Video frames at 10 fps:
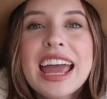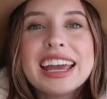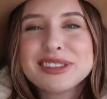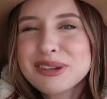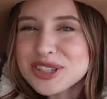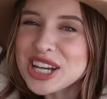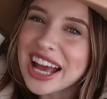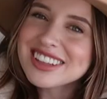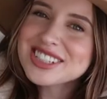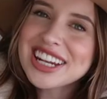a little
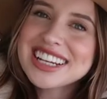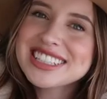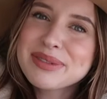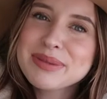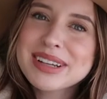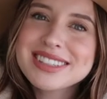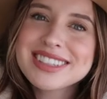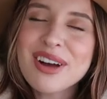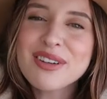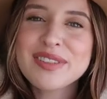challenge that I did with
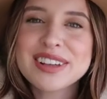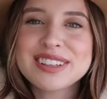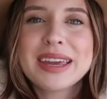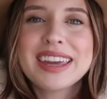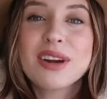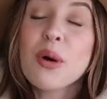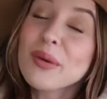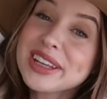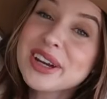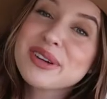myself making
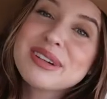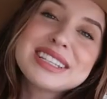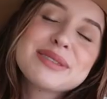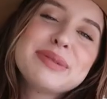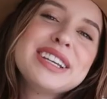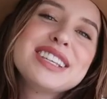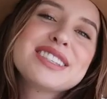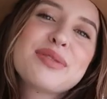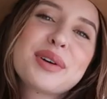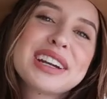only her recipes
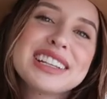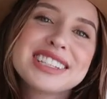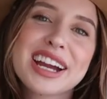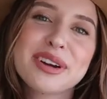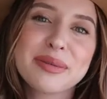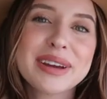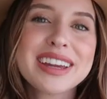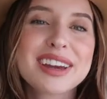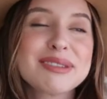for an entire week.